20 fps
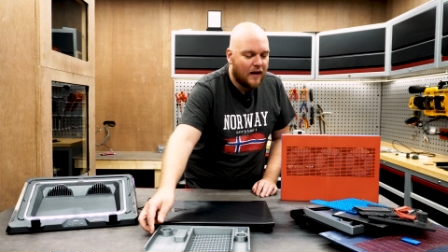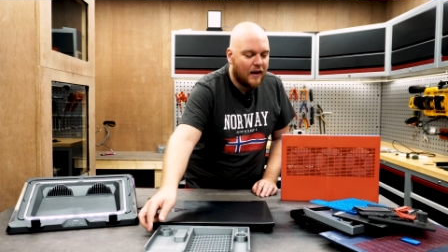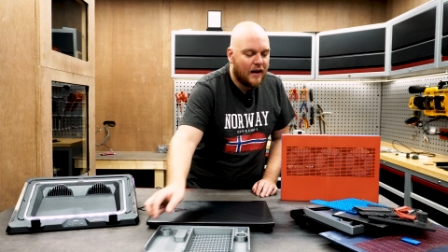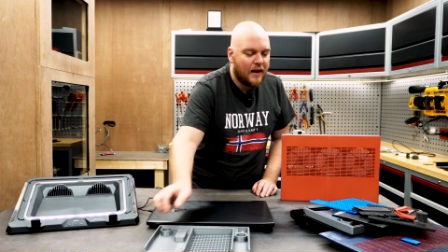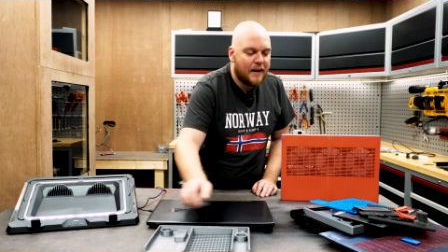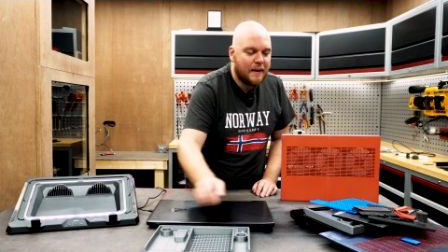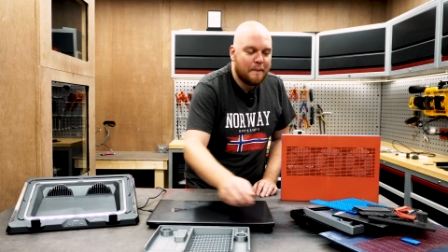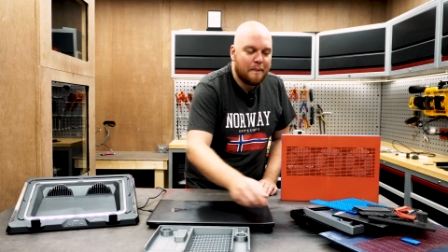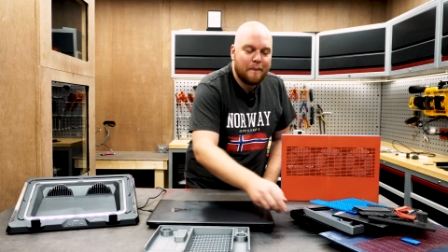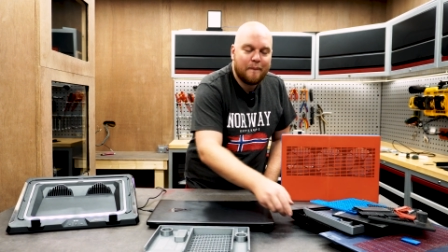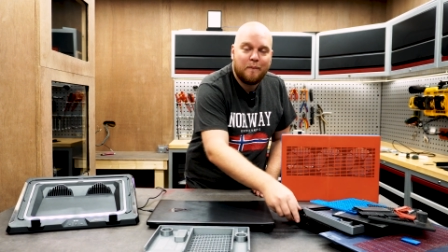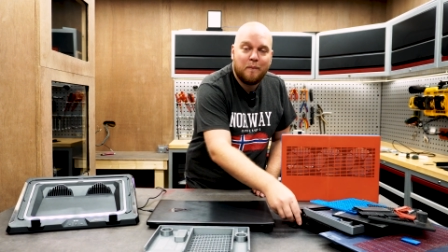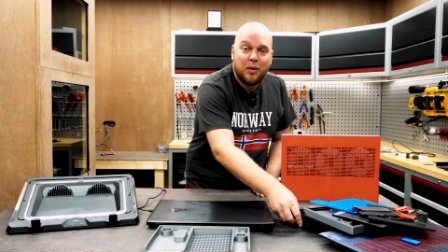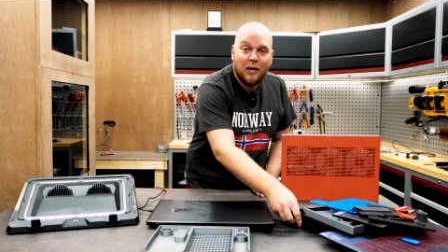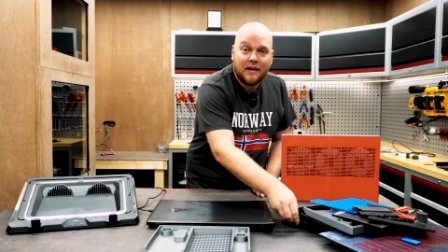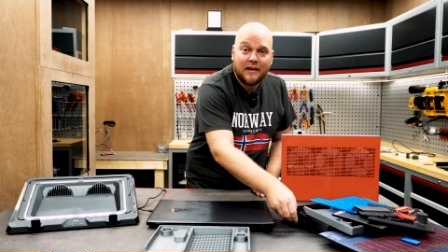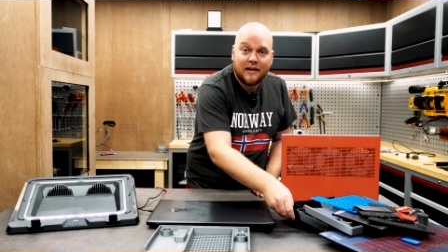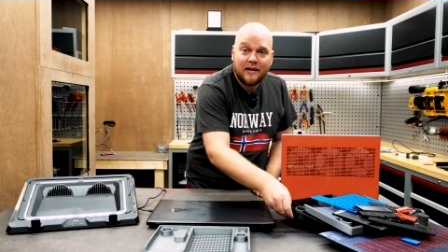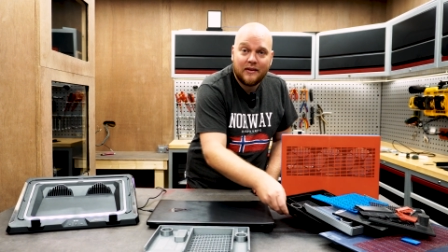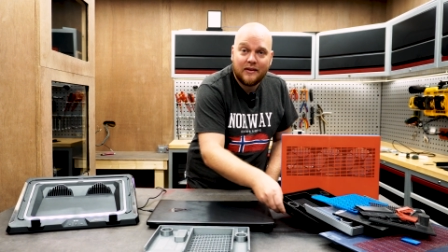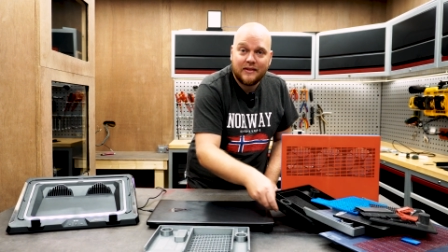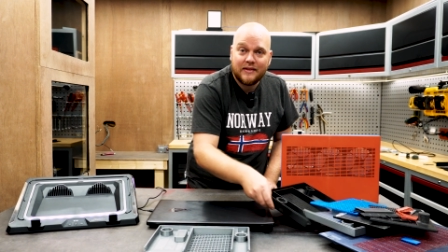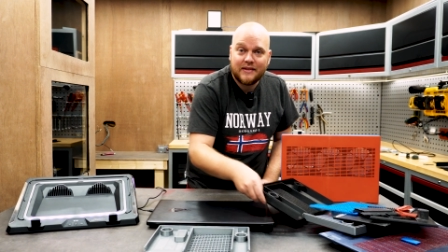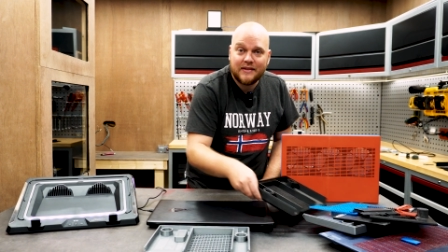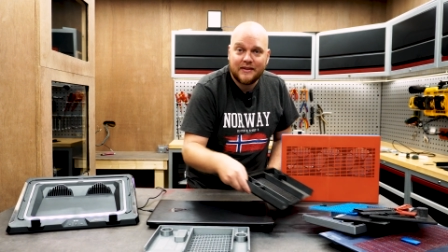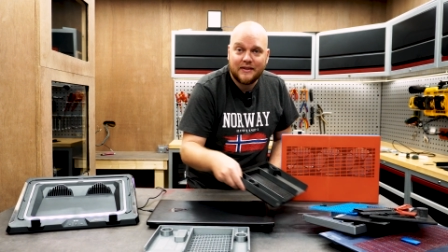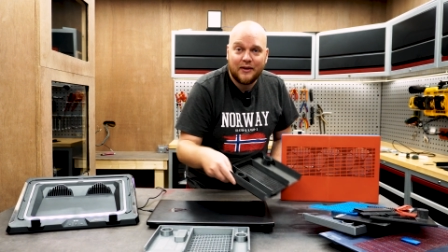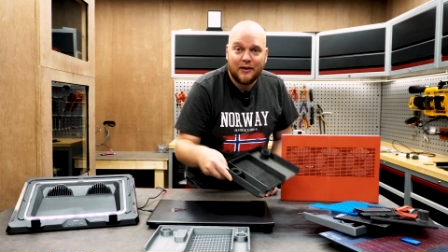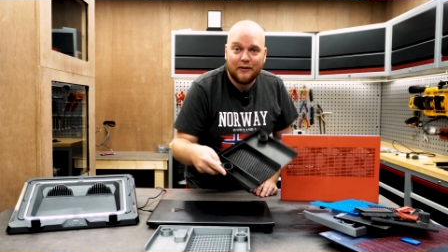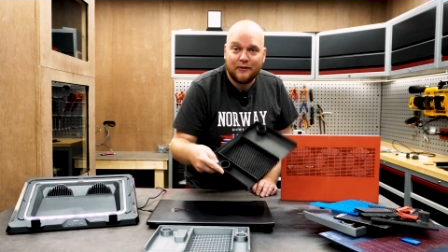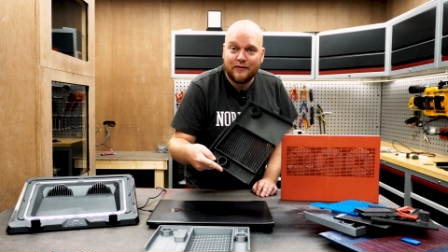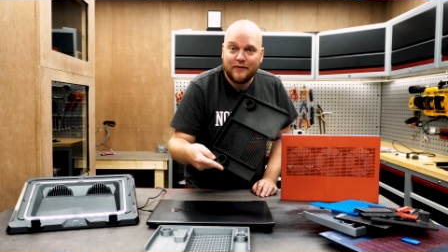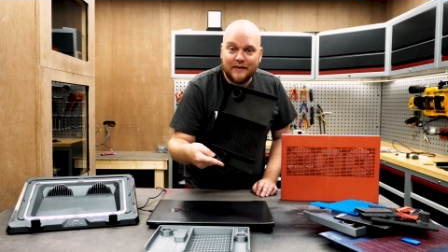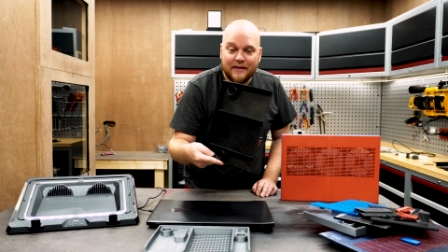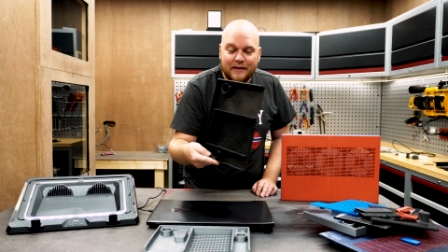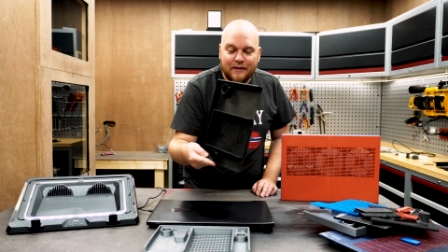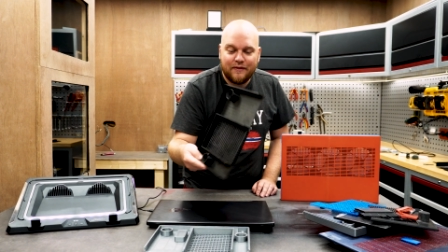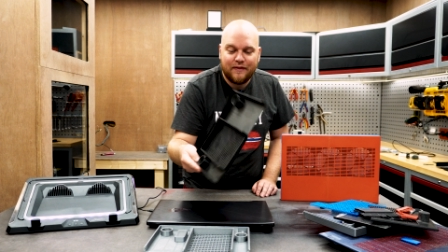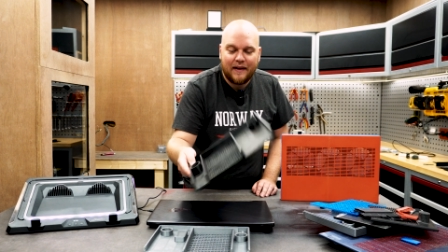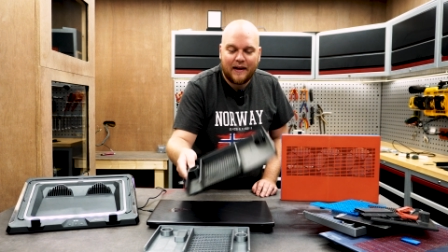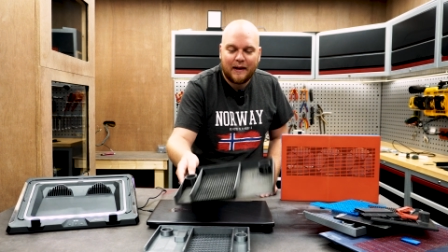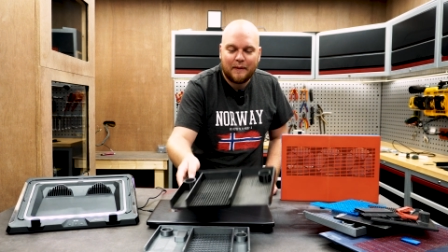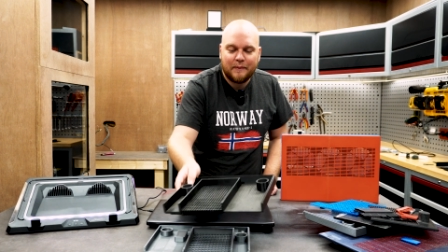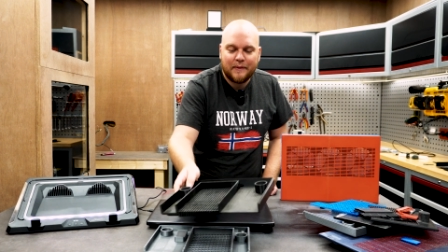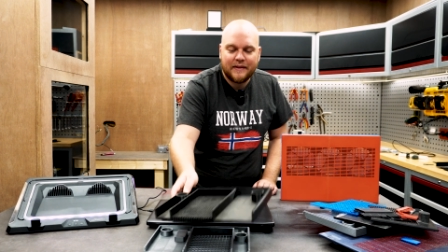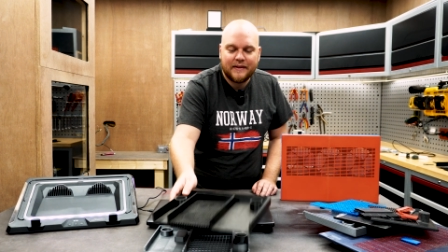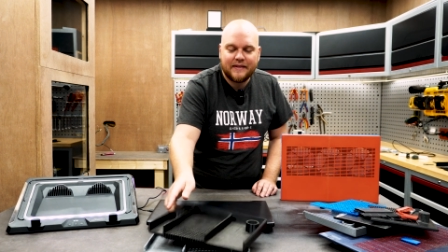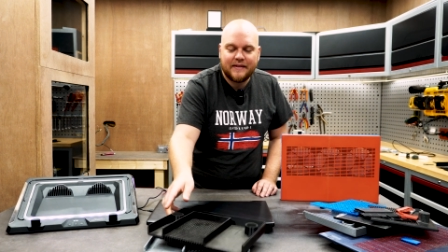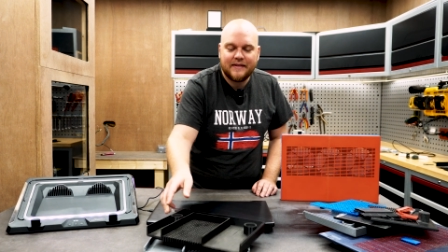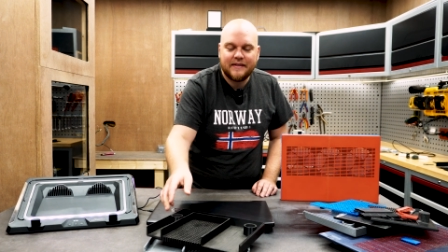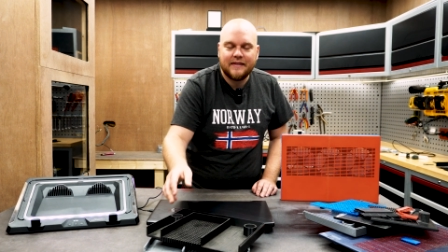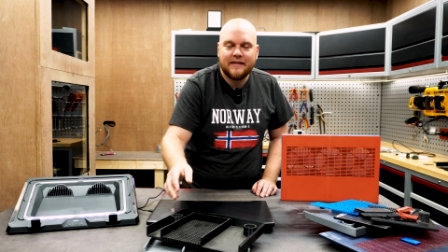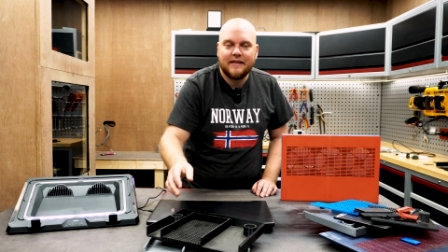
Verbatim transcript: a buttload of development